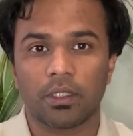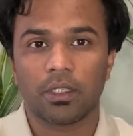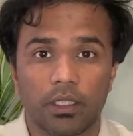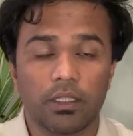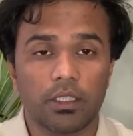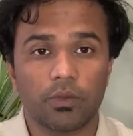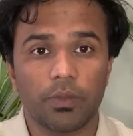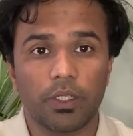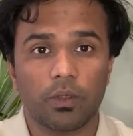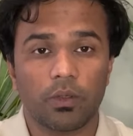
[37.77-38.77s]
In this
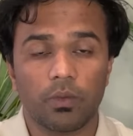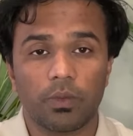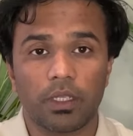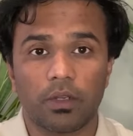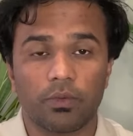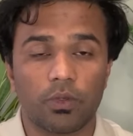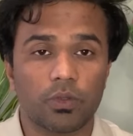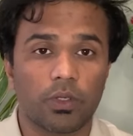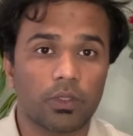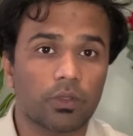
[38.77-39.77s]
video, we are of course
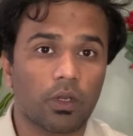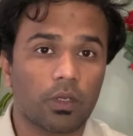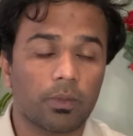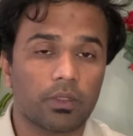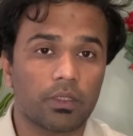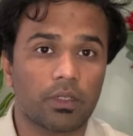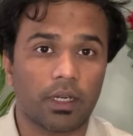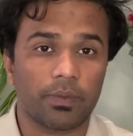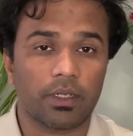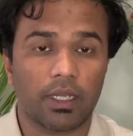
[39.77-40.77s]
going to talk about the
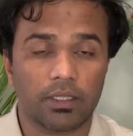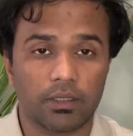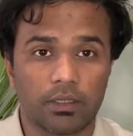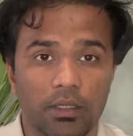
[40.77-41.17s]
driving license.